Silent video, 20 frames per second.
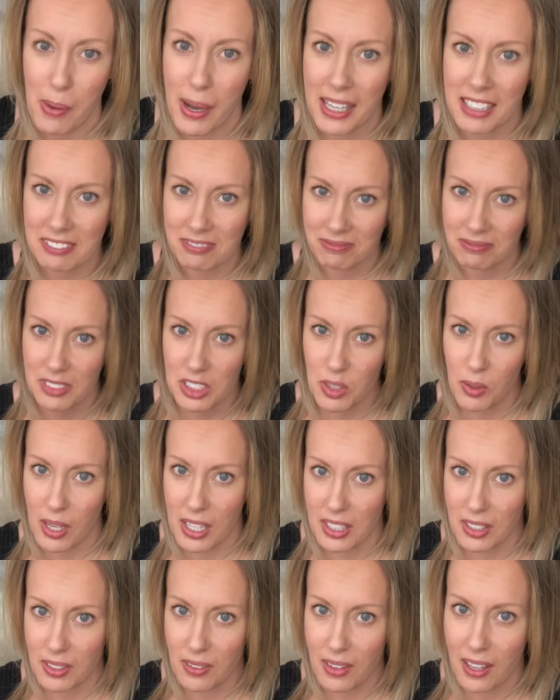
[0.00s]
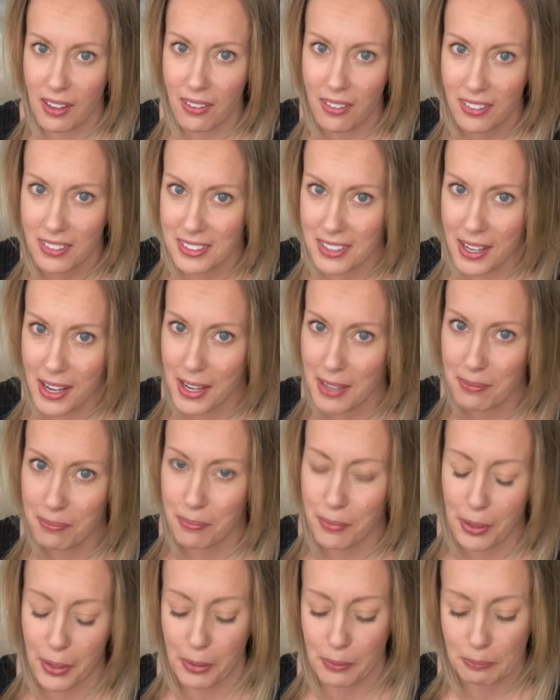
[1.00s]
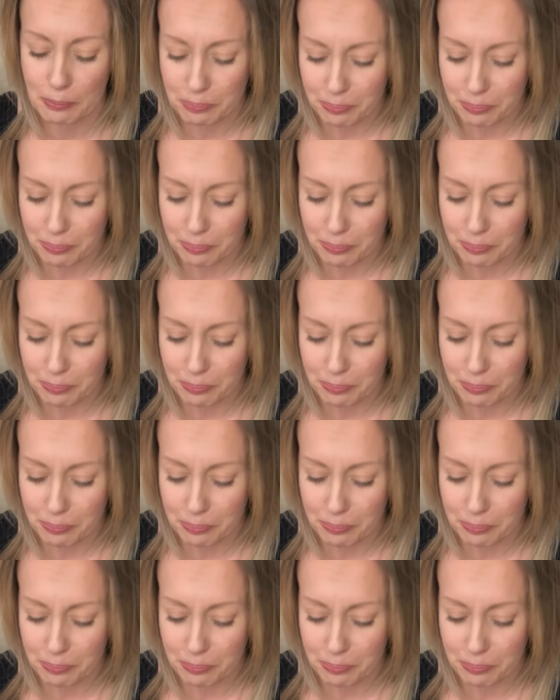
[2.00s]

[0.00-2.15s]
but do I do that all the time? No.